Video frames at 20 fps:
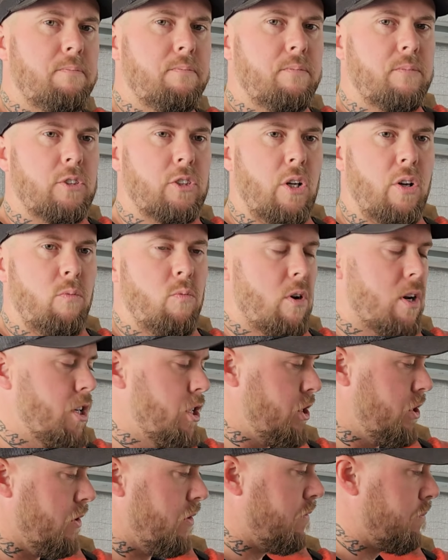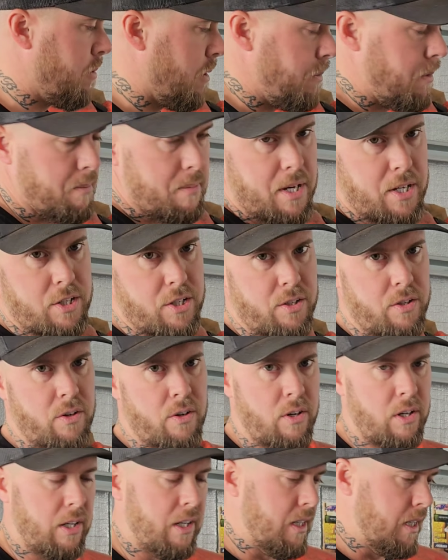So what I should have probably mentioned
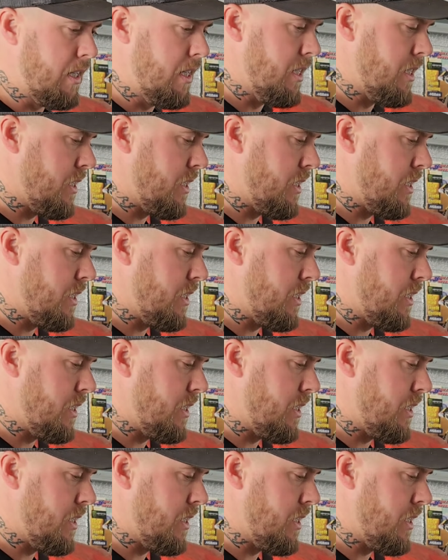earlier is